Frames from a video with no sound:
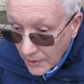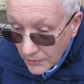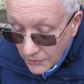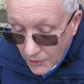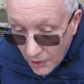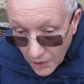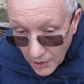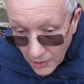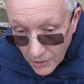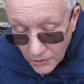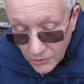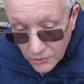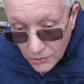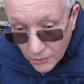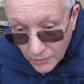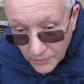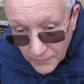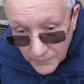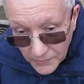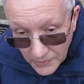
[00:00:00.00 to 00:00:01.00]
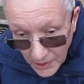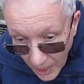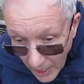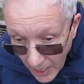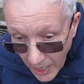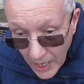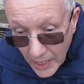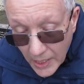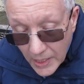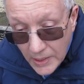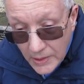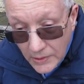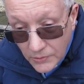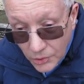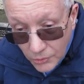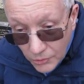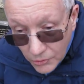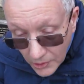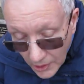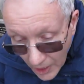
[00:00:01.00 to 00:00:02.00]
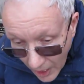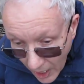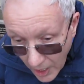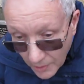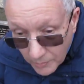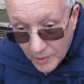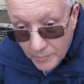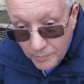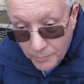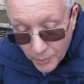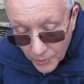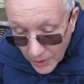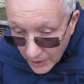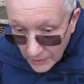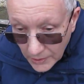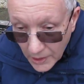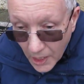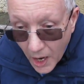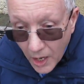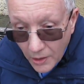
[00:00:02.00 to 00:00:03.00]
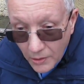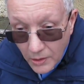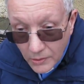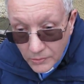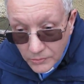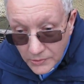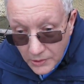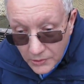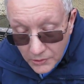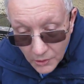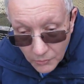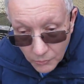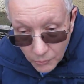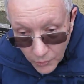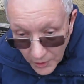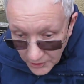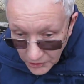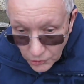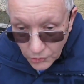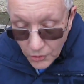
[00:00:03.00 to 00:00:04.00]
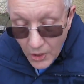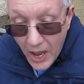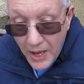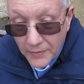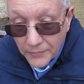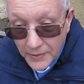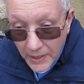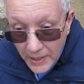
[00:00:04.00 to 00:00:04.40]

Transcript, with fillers: those who dare to come and bring the occult and the witchcraft